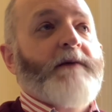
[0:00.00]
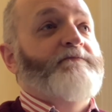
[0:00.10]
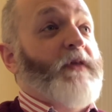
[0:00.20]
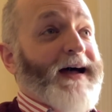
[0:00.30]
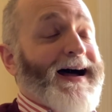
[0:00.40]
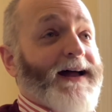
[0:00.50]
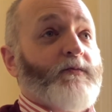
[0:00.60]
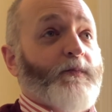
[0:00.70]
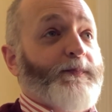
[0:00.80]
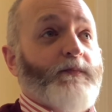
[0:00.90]
That
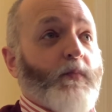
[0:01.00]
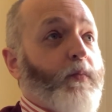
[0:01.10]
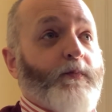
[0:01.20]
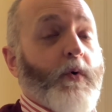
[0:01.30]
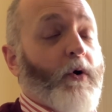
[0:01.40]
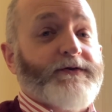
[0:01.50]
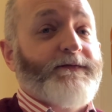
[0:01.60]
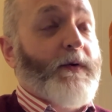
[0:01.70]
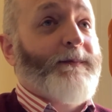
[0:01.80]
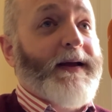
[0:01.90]
was,
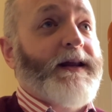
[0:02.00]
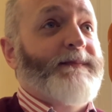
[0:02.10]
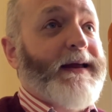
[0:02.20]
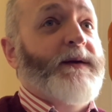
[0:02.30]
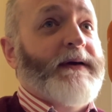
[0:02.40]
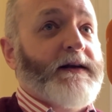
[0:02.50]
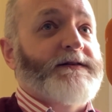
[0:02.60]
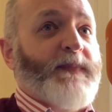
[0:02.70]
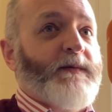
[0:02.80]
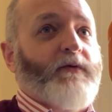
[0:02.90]
for many, many millions
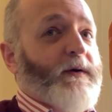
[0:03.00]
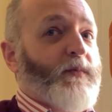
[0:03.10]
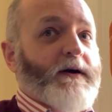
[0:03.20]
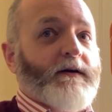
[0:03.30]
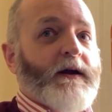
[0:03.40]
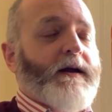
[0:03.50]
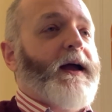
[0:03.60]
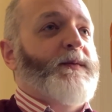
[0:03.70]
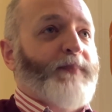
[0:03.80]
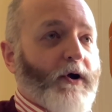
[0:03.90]
of people around Britain,
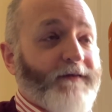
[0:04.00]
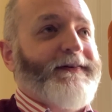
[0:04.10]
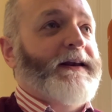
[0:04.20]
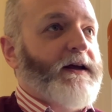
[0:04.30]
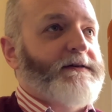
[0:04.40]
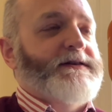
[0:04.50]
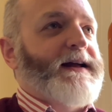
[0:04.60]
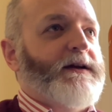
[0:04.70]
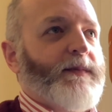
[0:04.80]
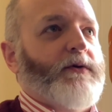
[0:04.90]
a perfectly
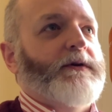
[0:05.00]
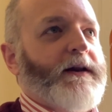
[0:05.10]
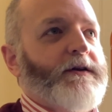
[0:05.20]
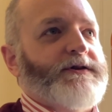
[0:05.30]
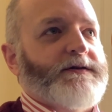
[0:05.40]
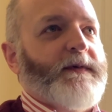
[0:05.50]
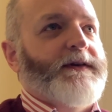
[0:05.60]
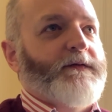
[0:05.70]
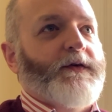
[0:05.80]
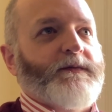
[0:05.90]
understandable and legitimate
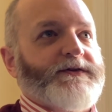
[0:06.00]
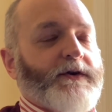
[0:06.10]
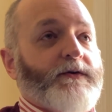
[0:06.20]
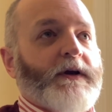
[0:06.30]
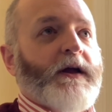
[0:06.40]
thing for them to do.